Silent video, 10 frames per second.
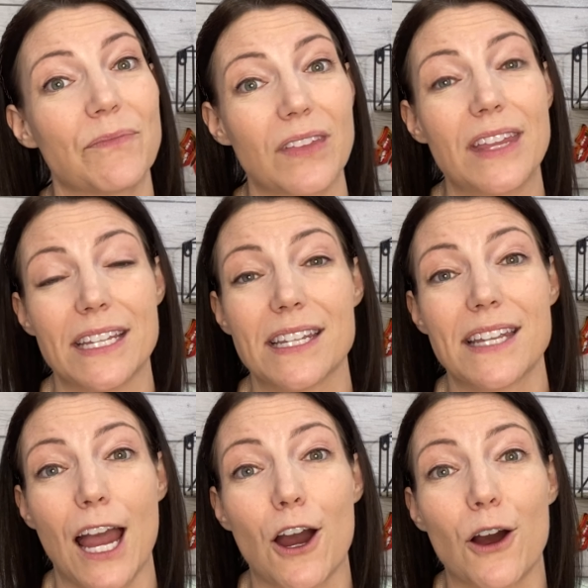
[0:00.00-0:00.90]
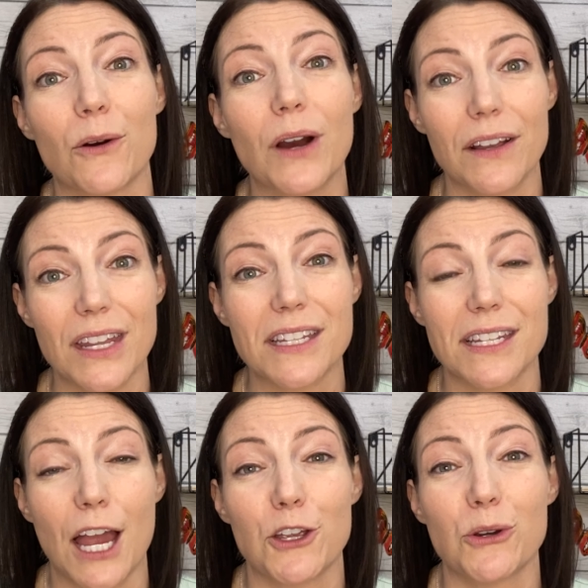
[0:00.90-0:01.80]
This is how
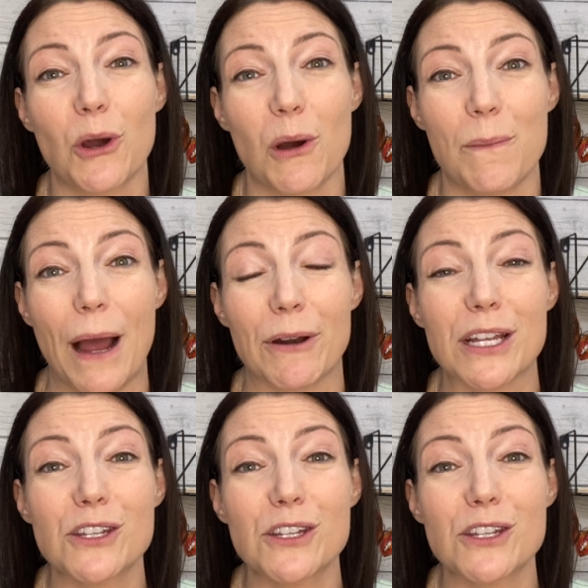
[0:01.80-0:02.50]
you go about it.